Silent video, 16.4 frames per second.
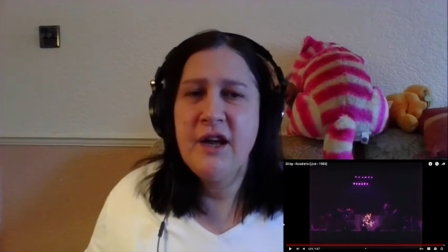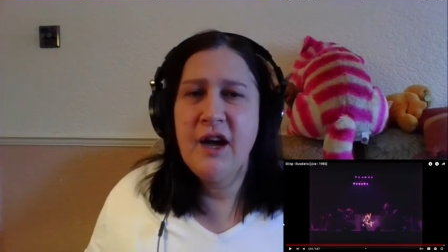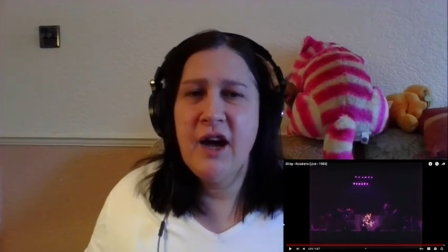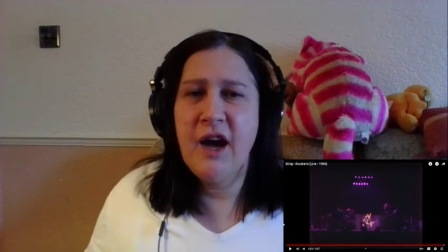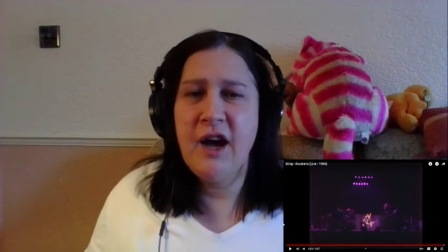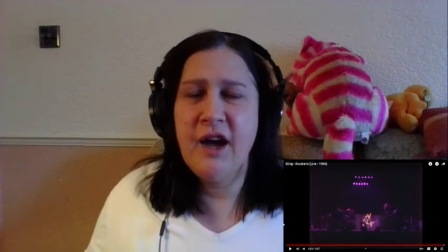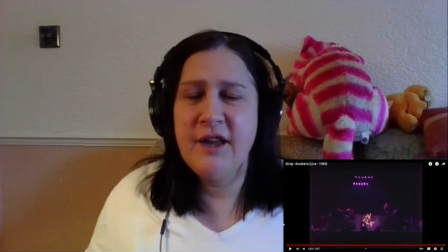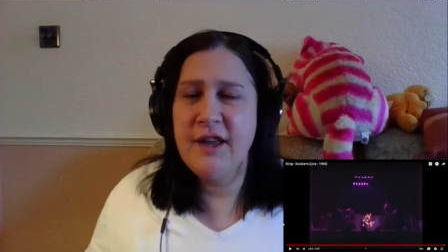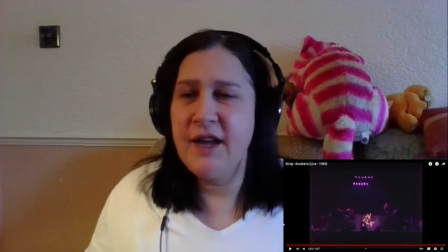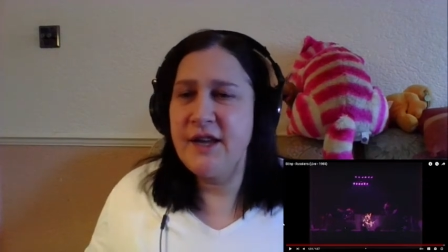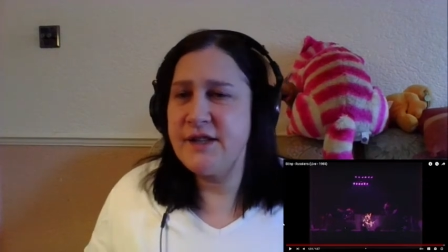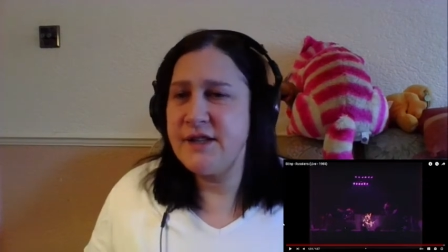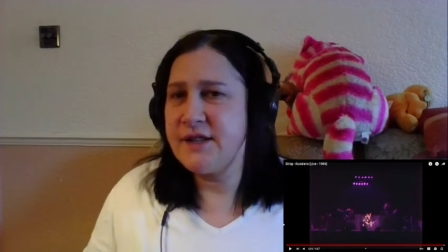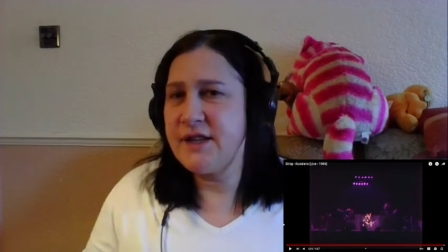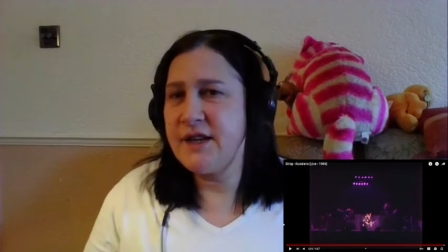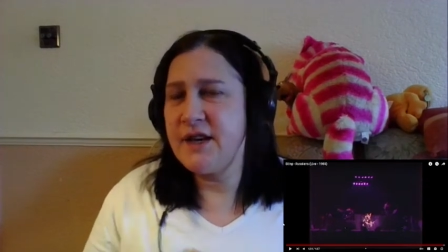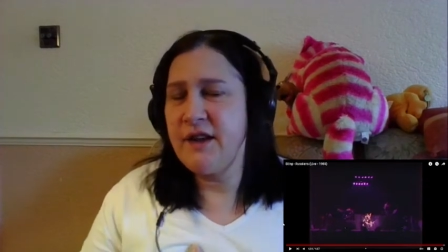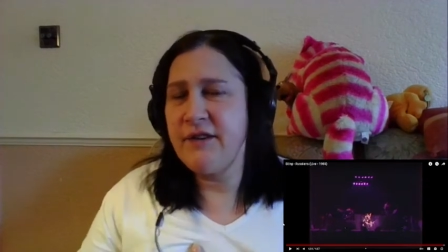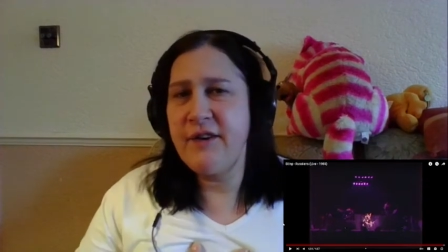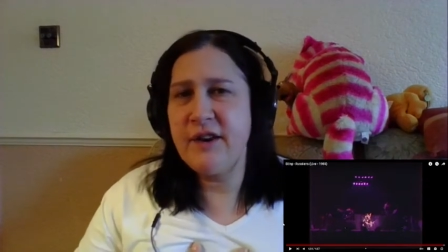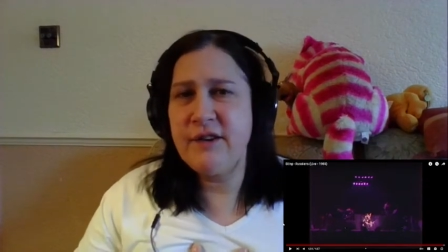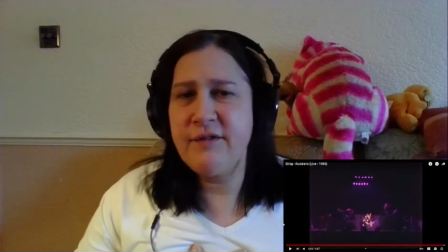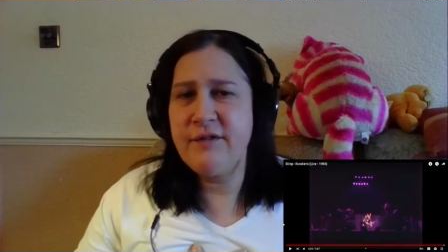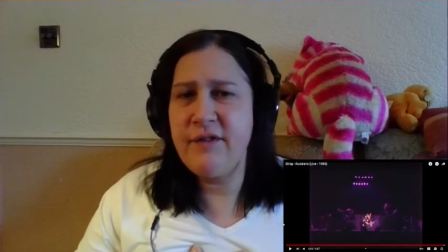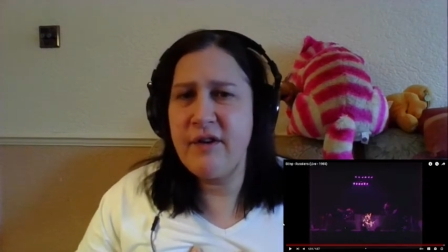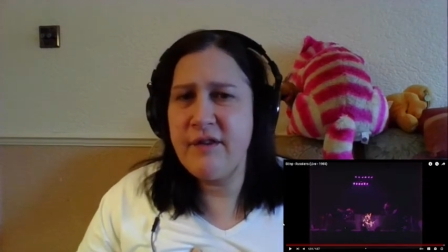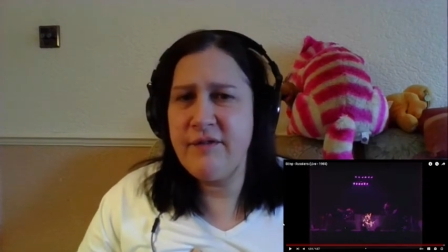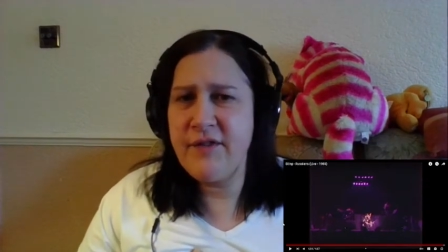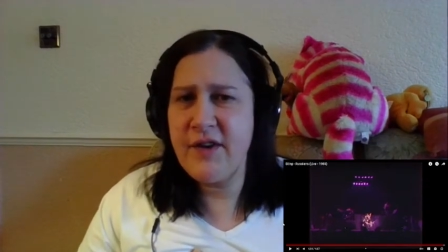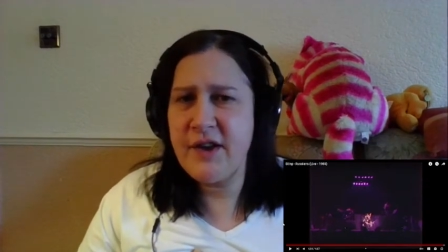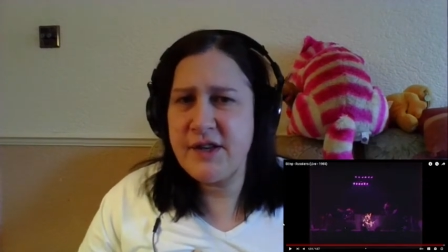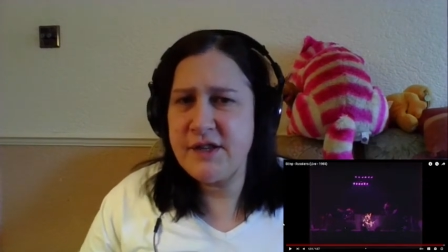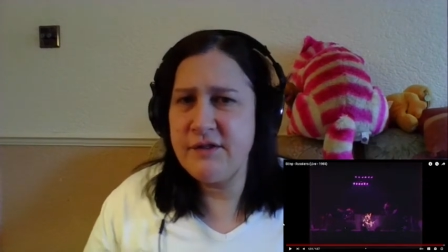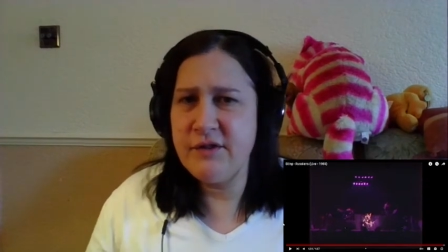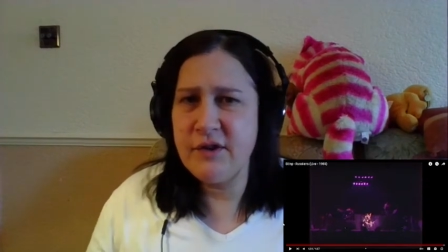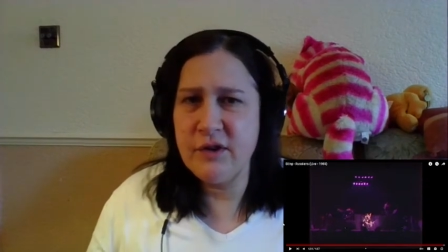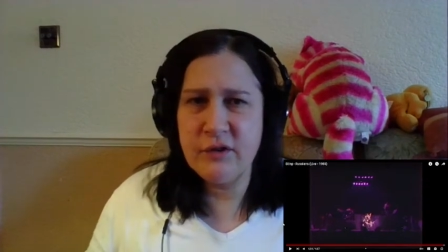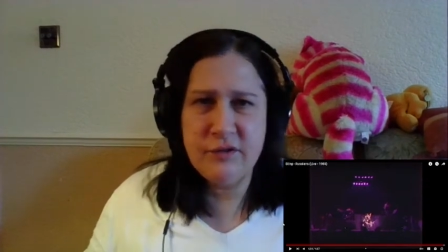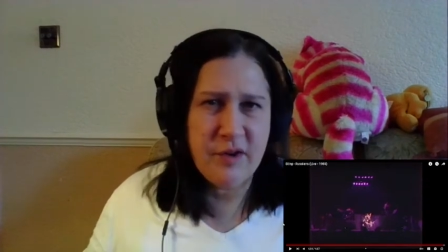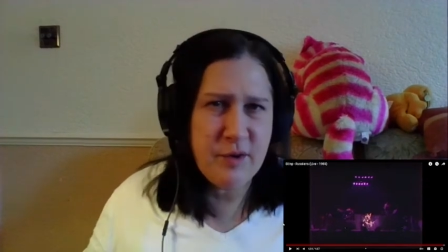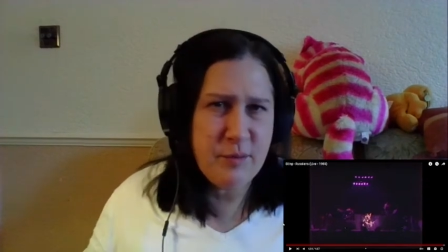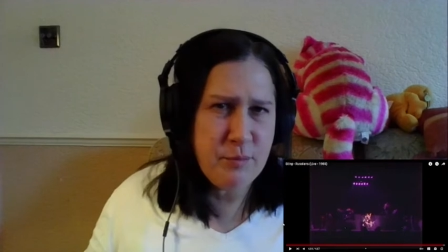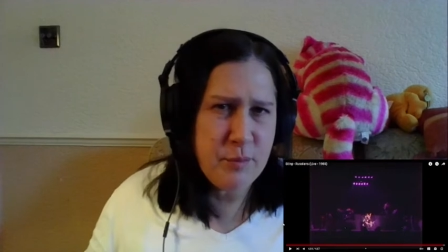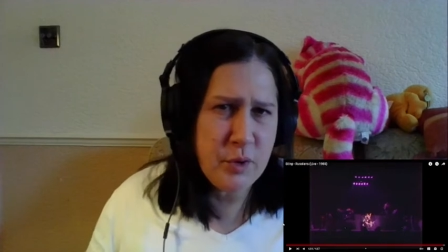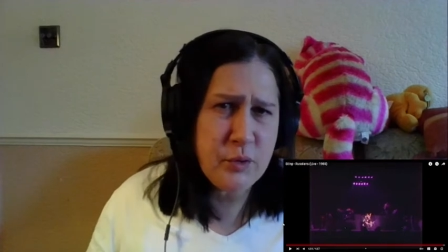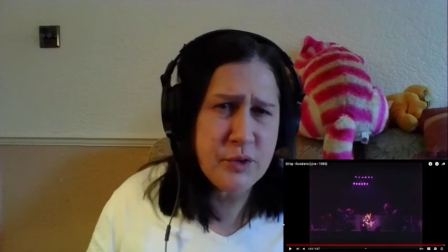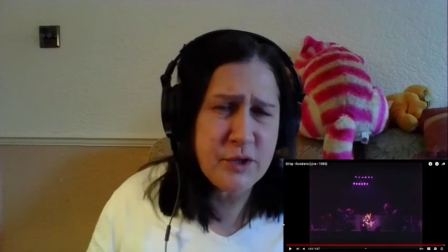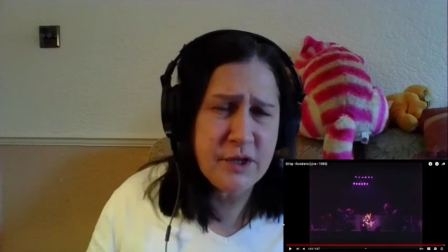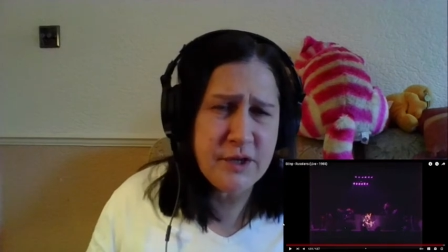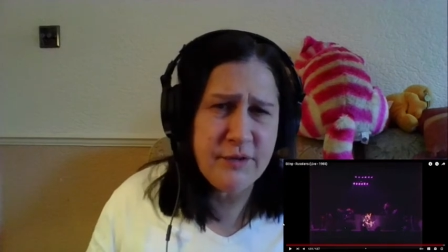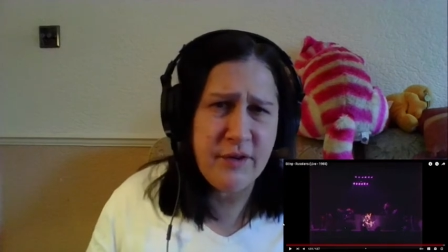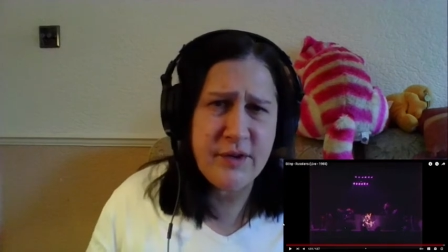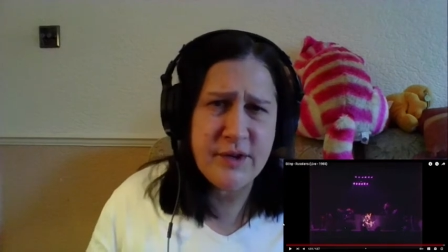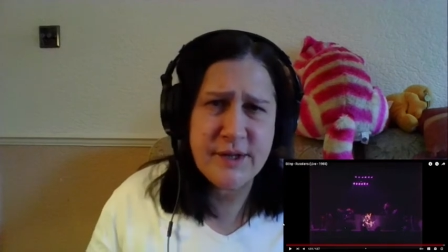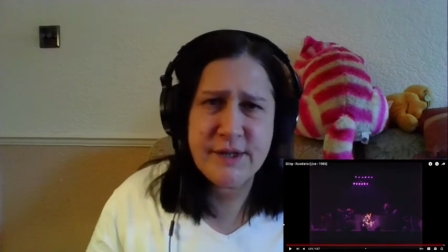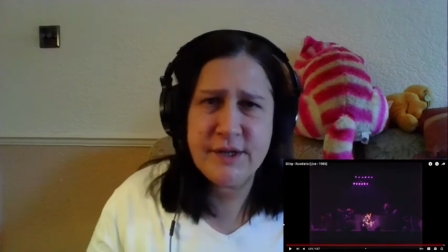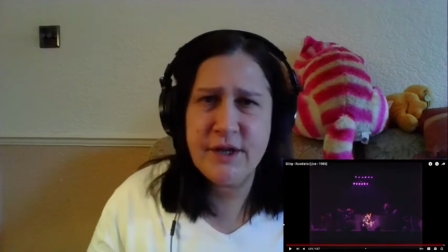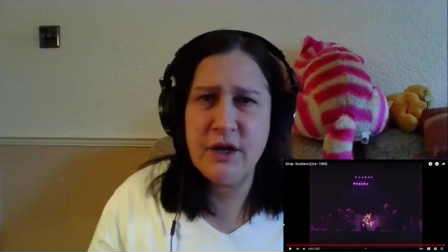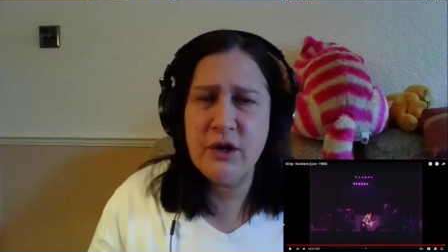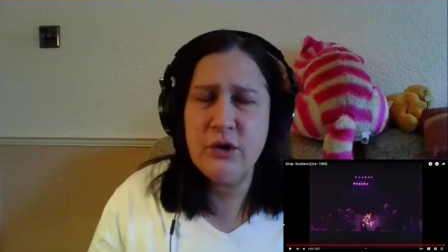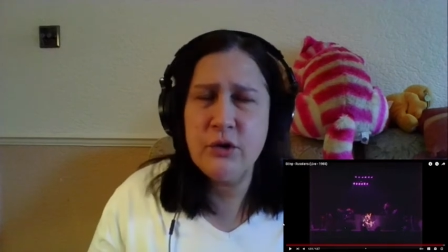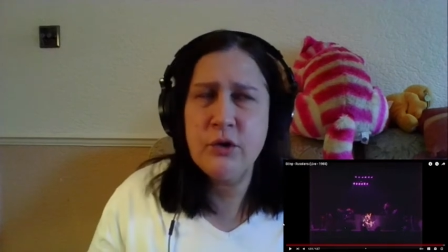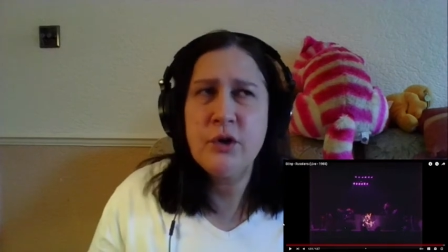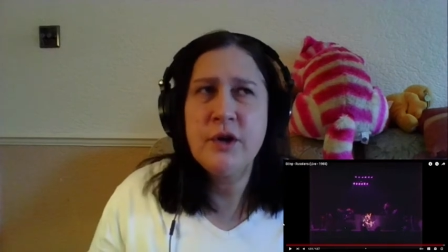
I, as I said, I found it very effective. It was very moody, very slow